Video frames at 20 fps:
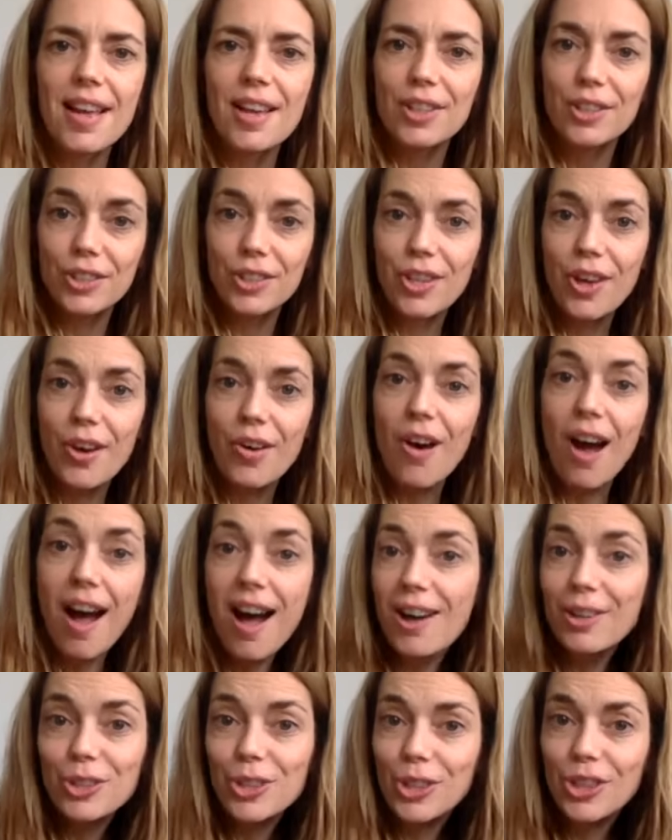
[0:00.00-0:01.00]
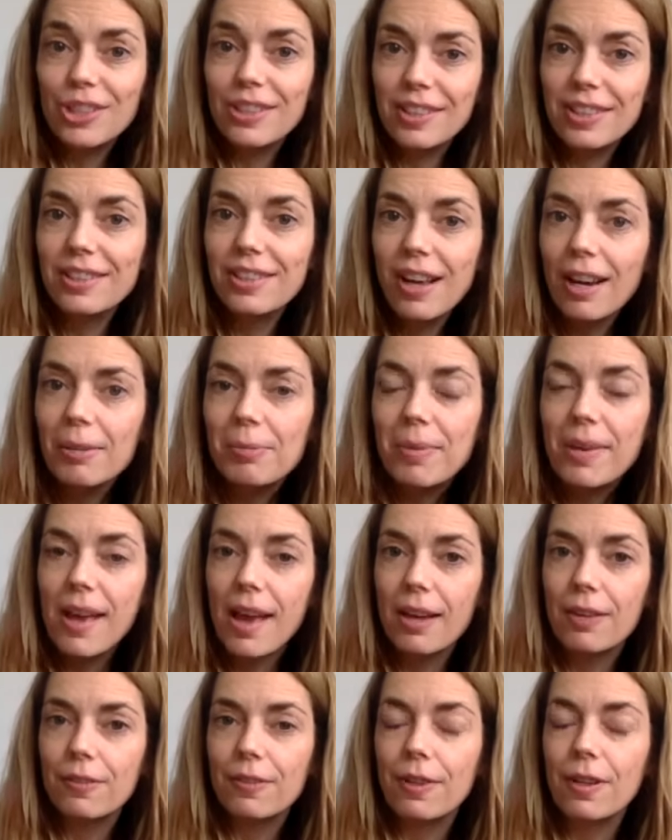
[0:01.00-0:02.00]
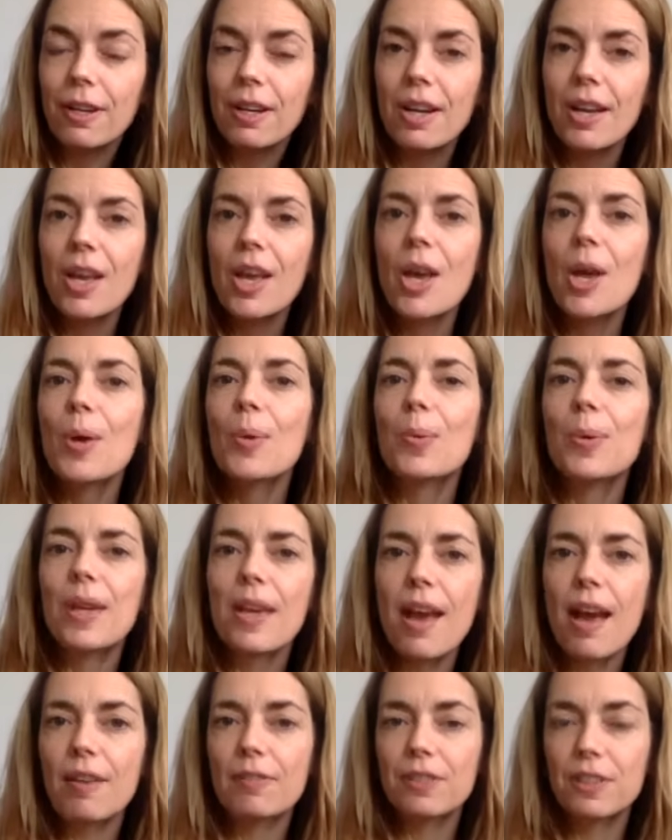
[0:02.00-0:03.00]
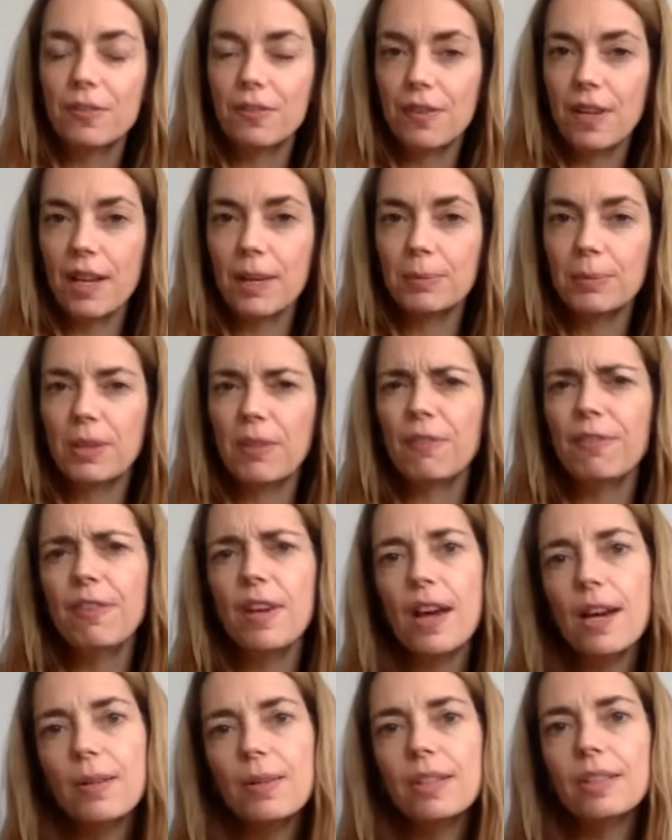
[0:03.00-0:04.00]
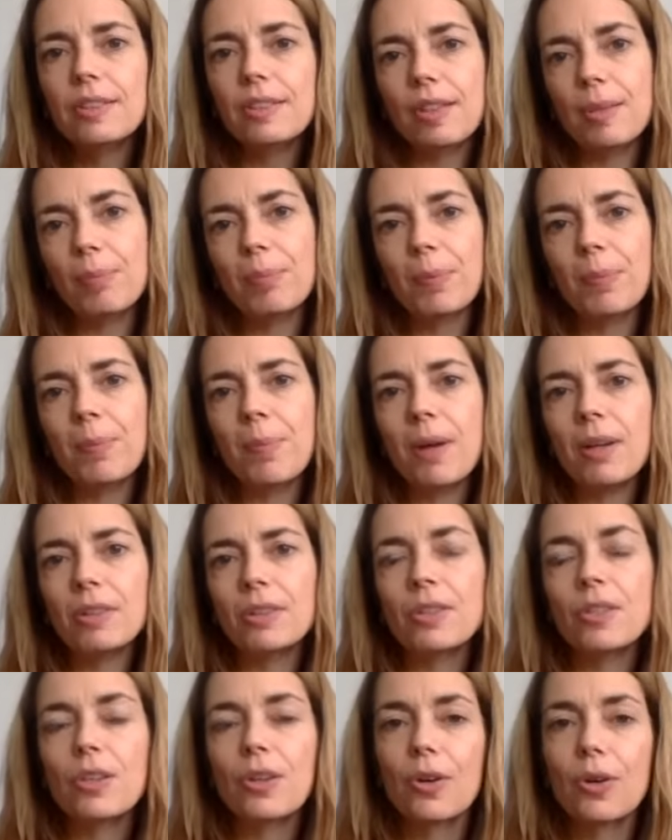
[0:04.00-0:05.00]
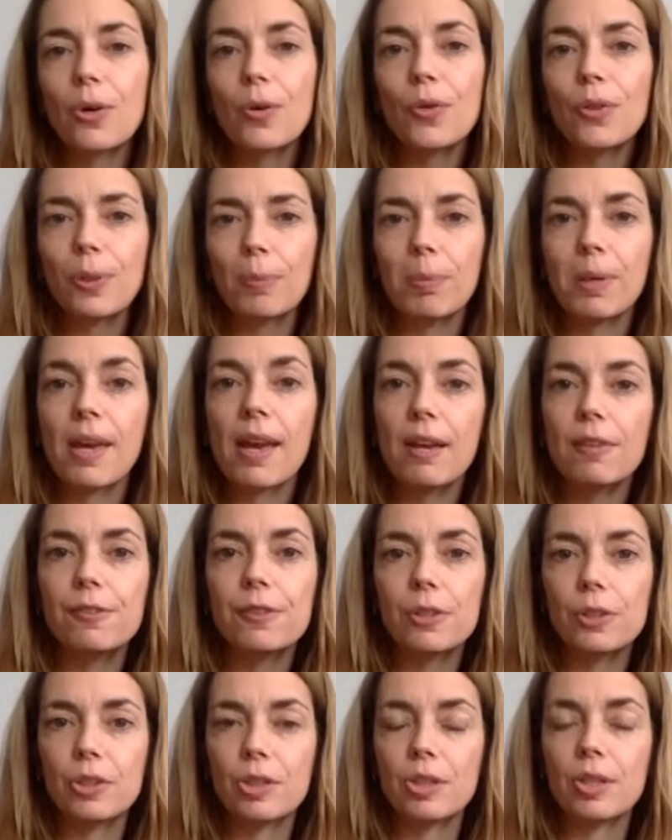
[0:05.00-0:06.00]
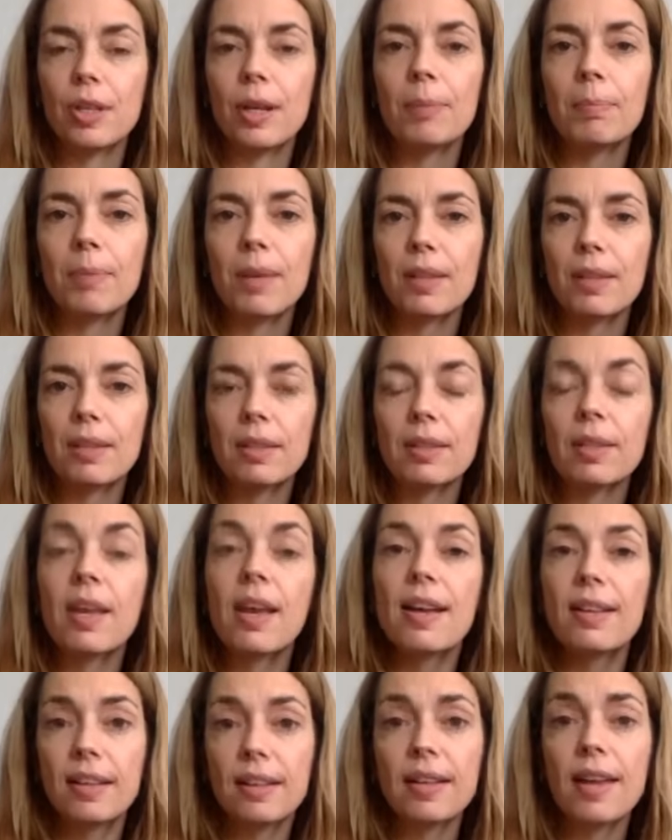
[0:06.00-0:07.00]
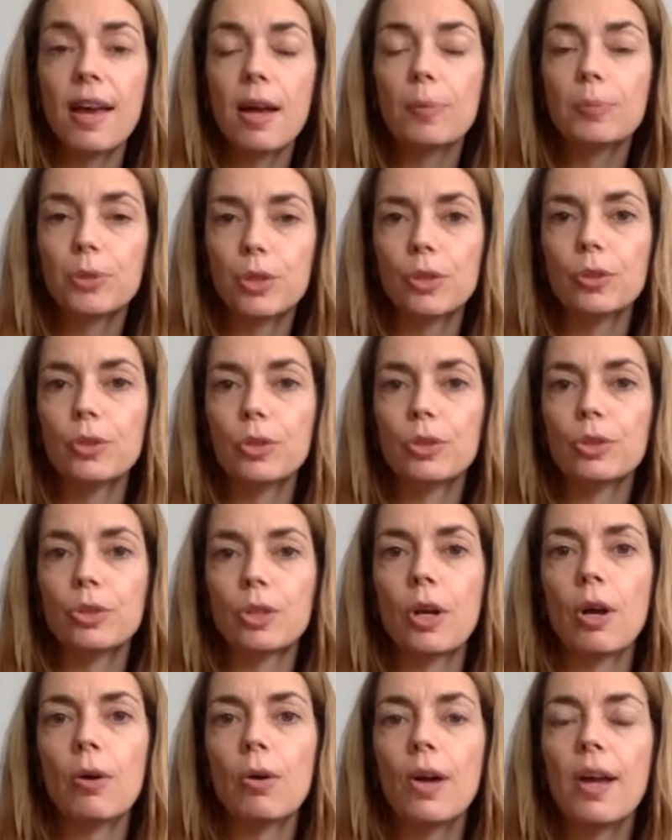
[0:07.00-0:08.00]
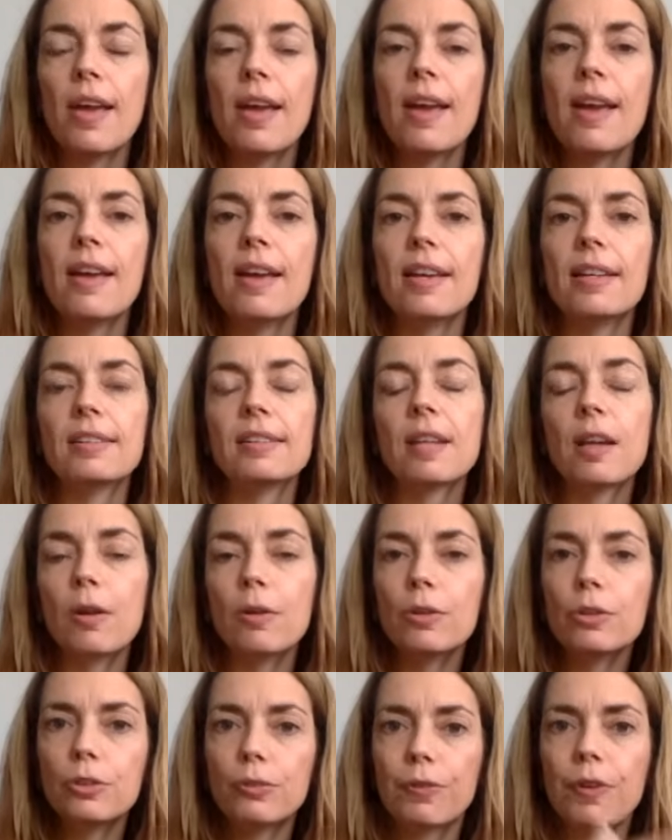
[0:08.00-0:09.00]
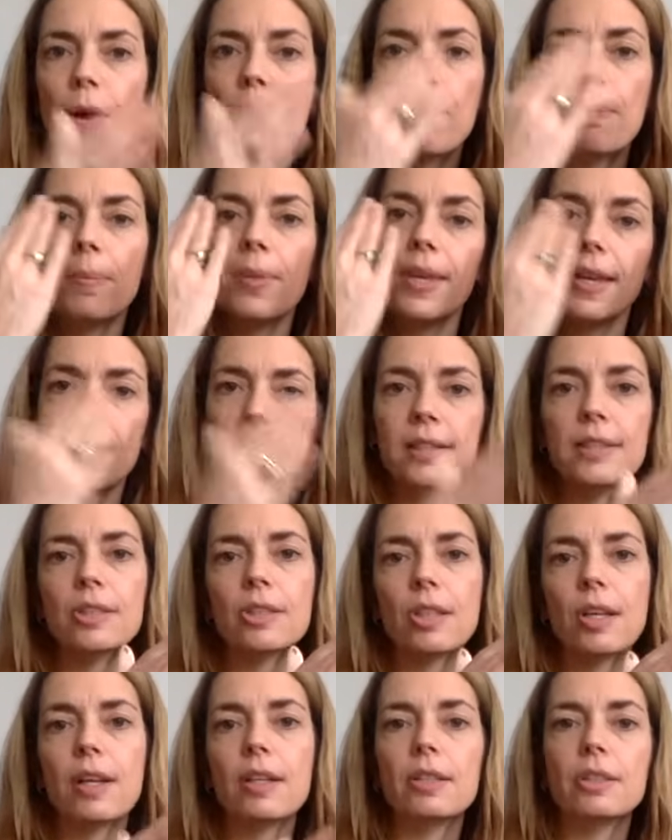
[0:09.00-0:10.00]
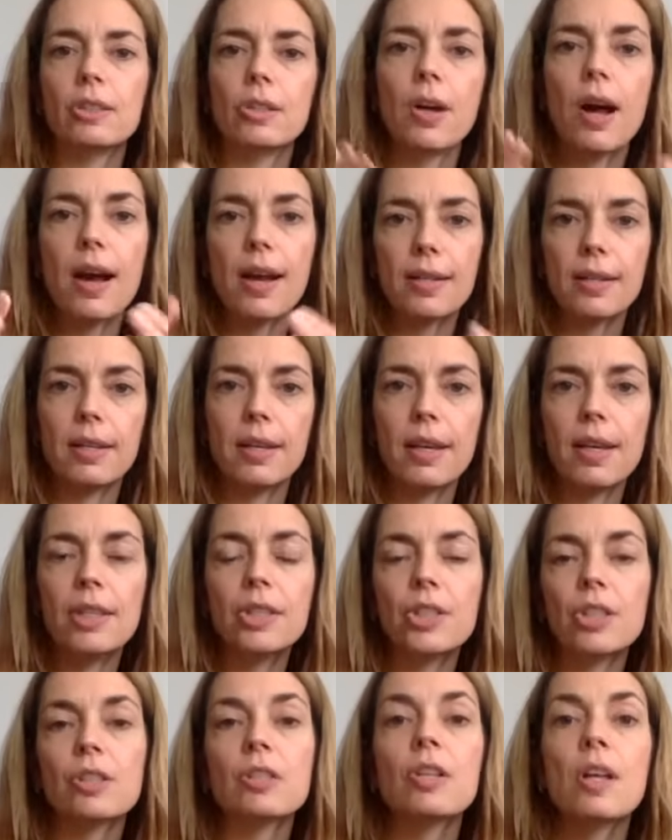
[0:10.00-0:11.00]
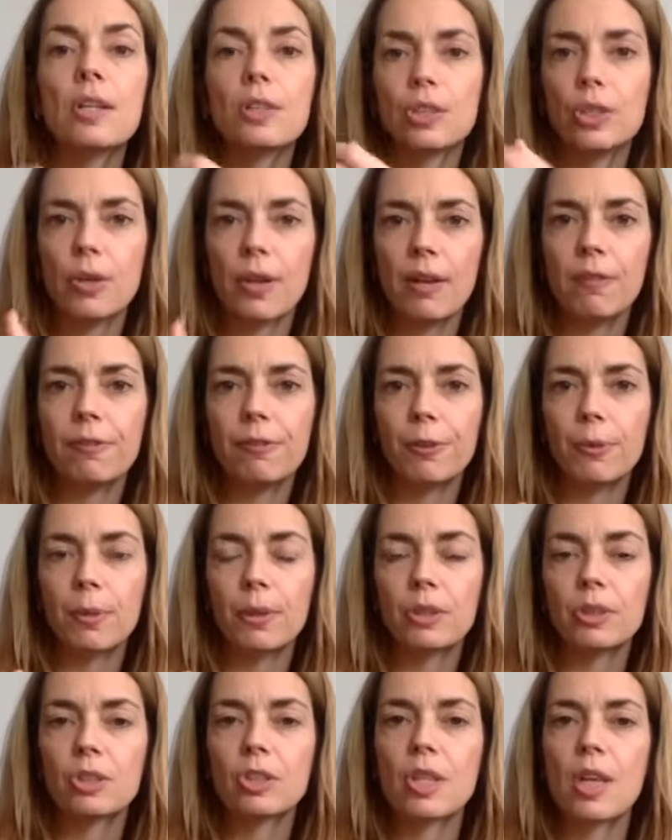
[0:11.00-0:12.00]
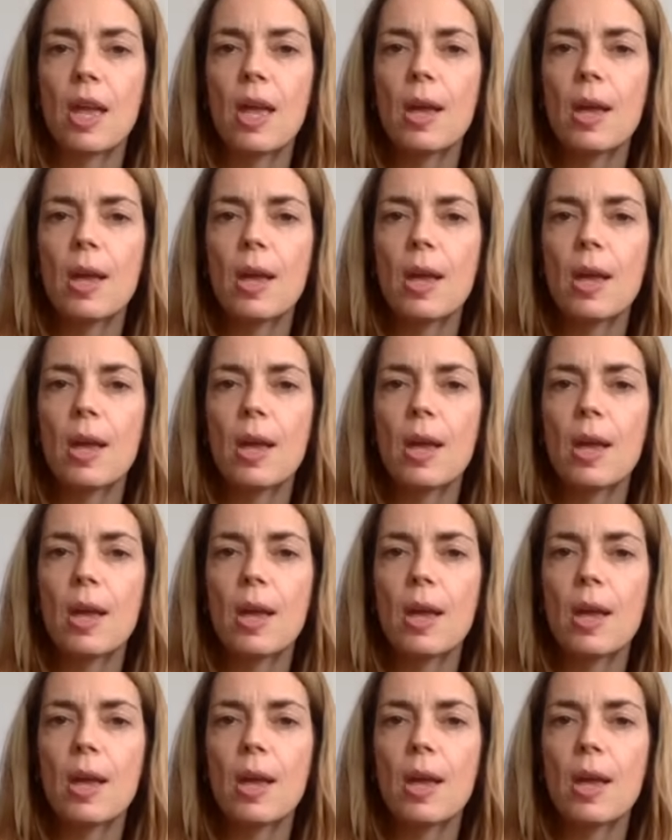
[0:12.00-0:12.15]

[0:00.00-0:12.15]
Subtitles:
So how do you design behavior? We have developed a very simple model called the Behavioral Design method that helps you do so. It goes from insight to ideation to influence.